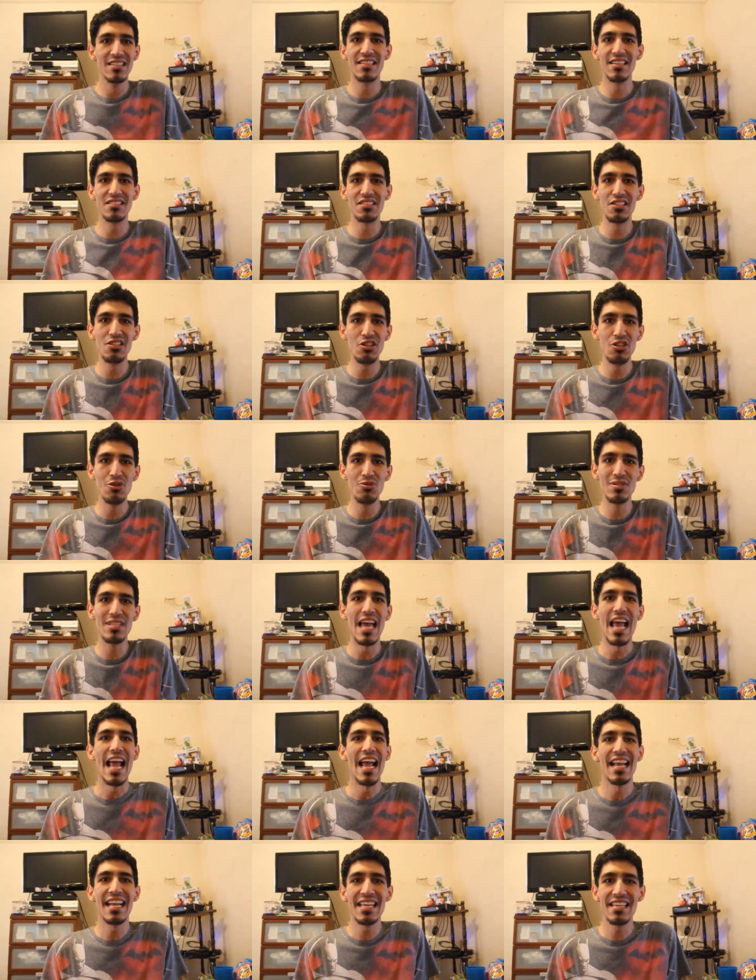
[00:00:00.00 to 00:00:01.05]
doesn't use
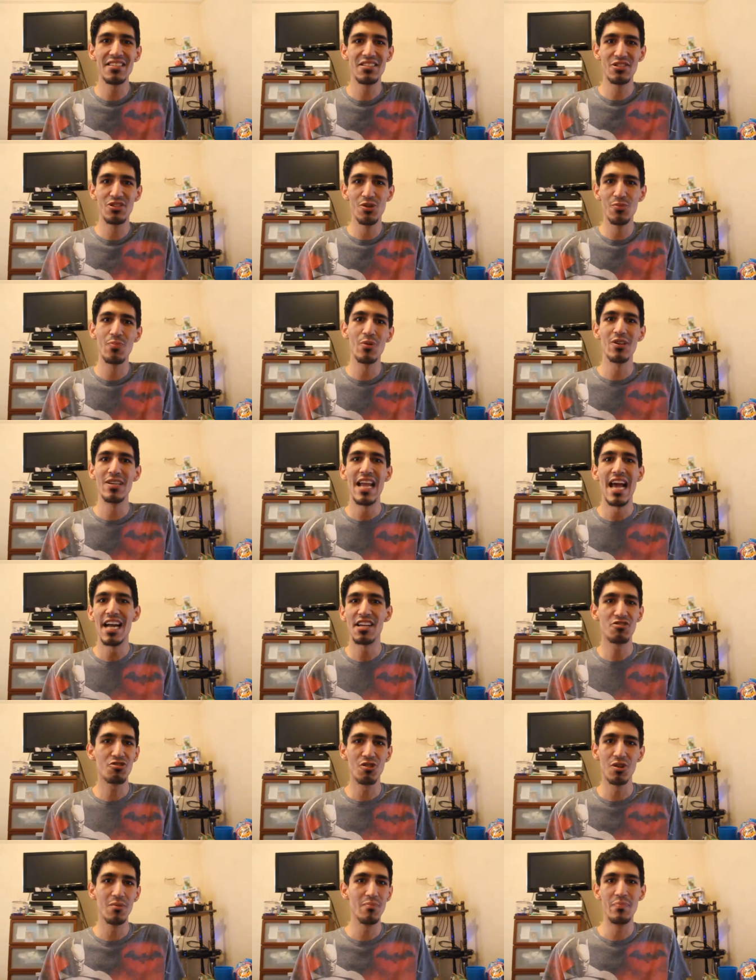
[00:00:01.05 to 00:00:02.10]
any supernatural
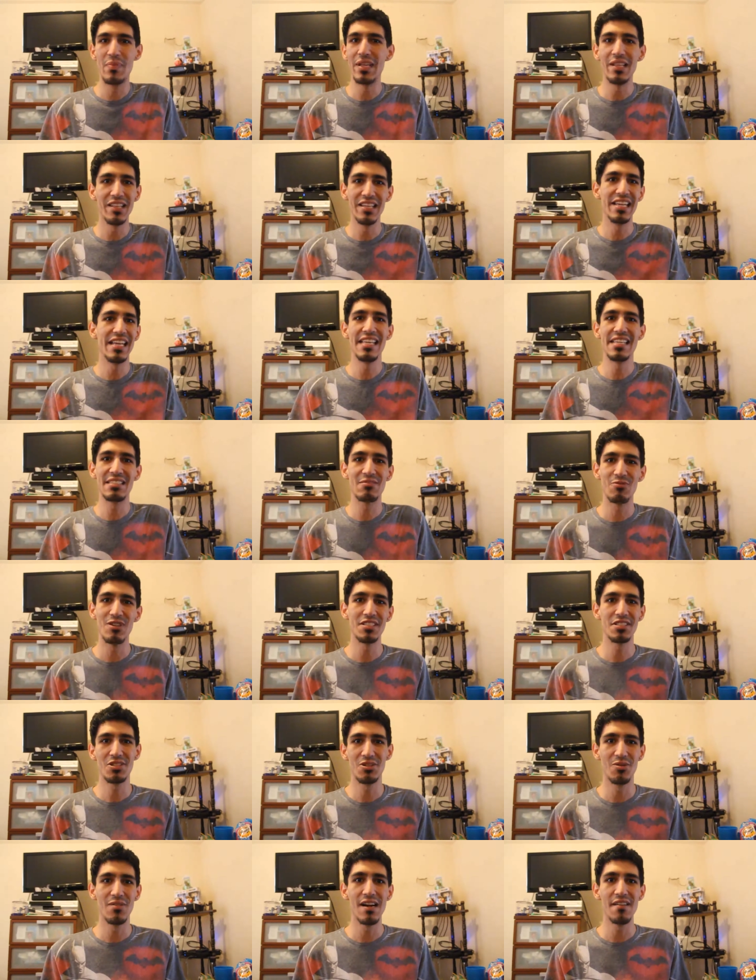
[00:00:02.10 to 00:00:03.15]
natural abilities
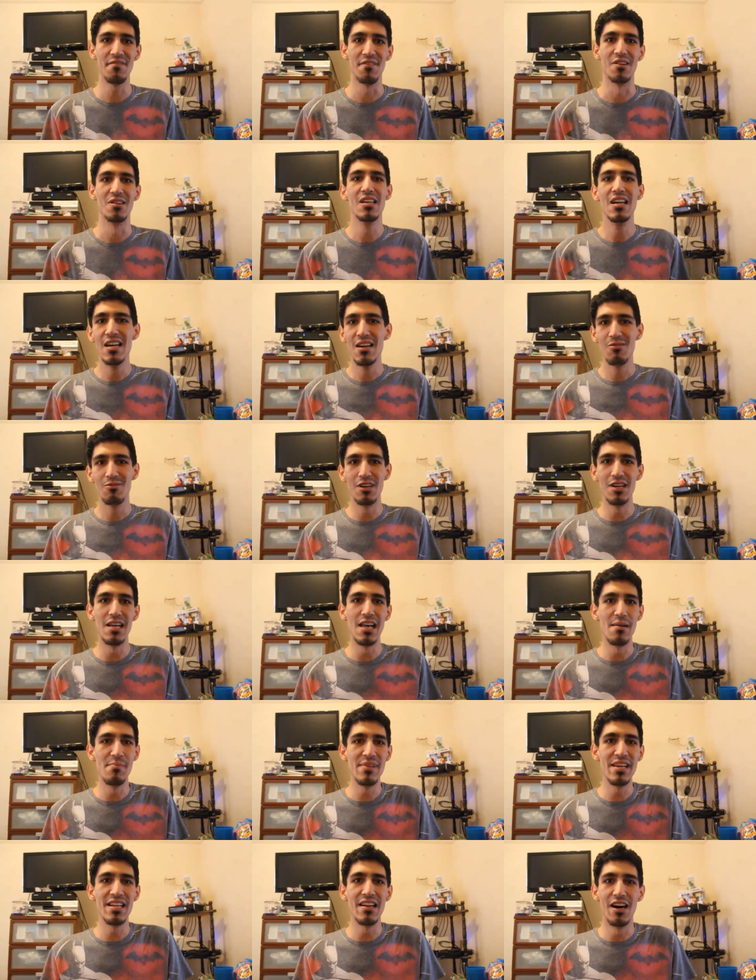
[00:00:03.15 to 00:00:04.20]
whatsoever. Well,
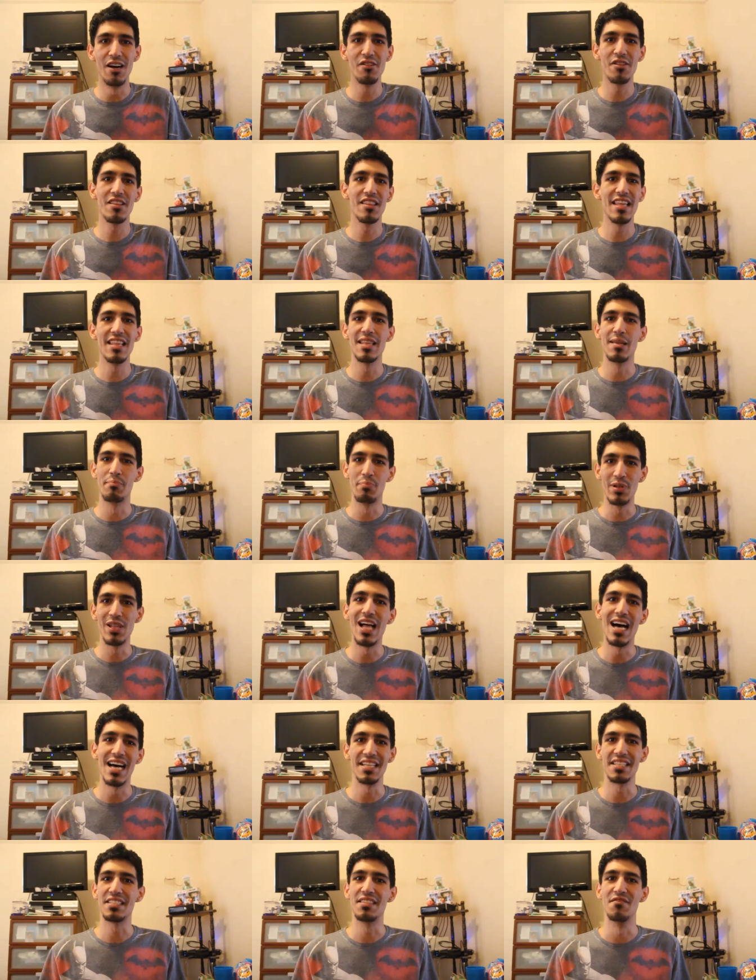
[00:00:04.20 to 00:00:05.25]
I mean, other than the
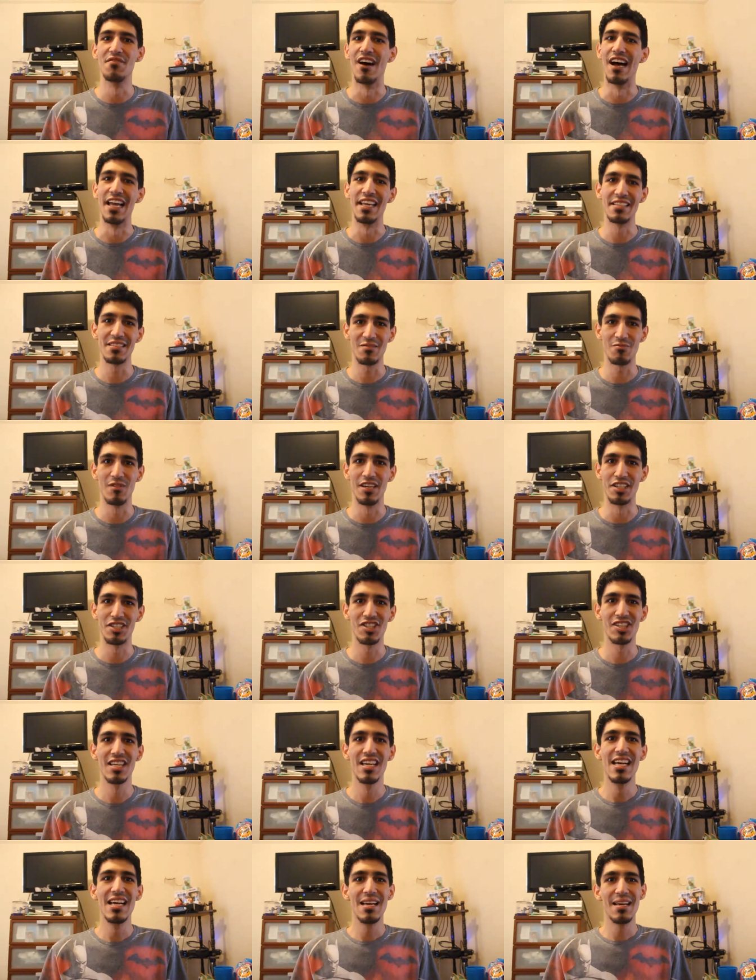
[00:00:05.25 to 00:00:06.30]
plot device, which
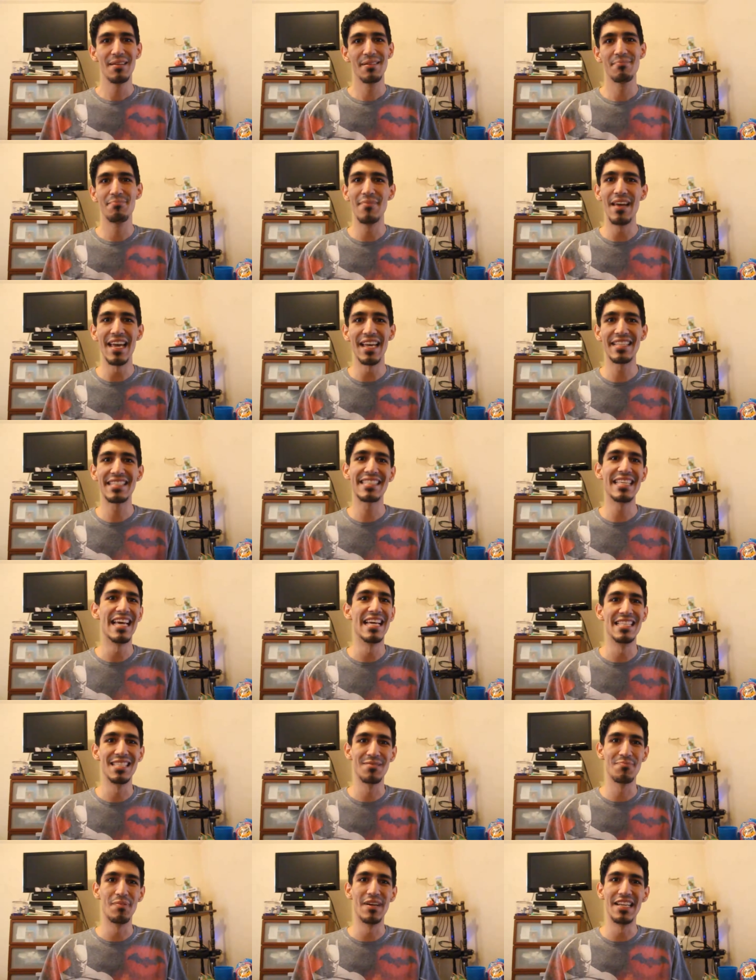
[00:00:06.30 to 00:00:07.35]
makes
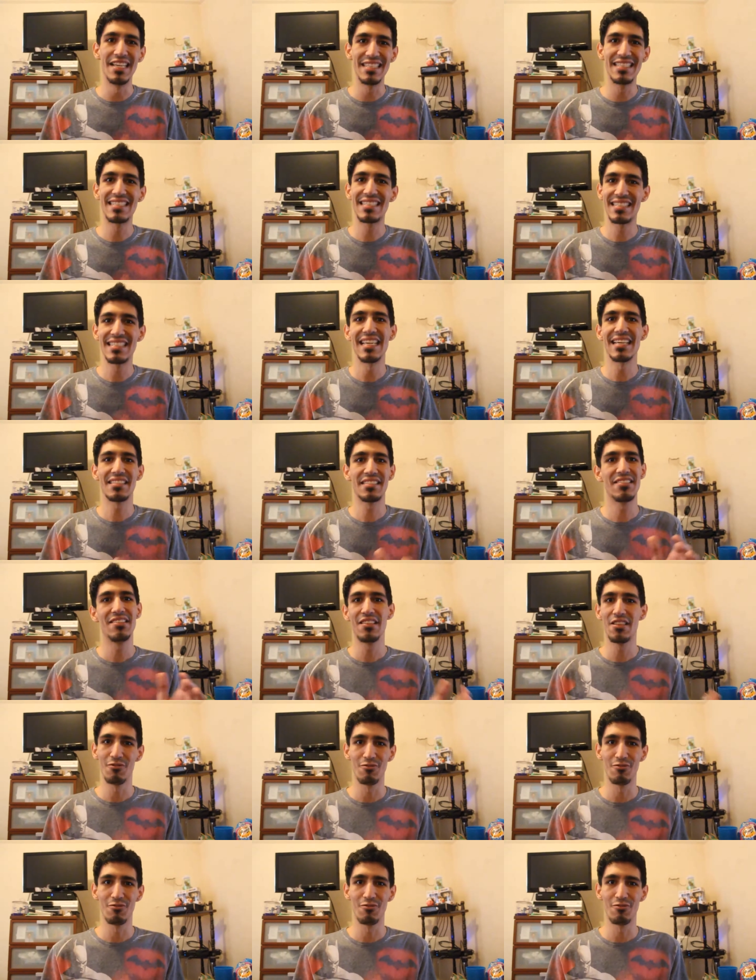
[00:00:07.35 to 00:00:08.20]
sense, but it sticks to the